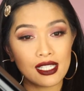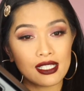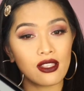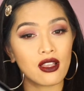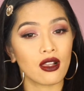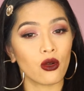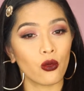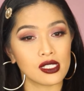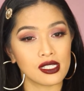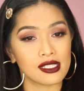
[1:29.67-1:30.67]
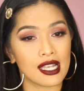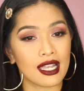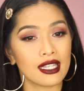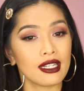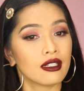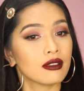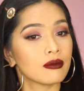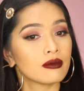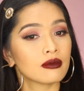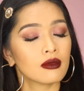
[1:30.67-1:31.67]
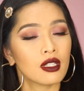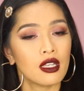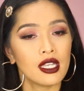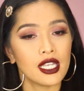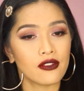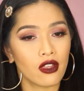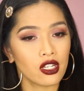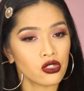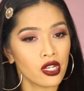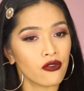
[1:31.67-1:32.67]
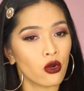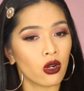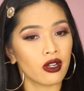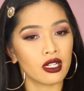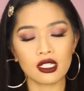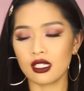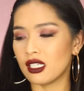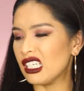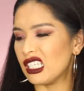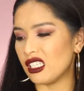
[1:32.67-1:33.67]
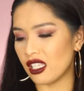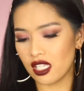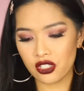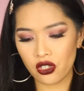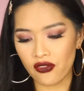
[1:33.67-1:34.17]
is what's inside. It's very straightforward, nothing too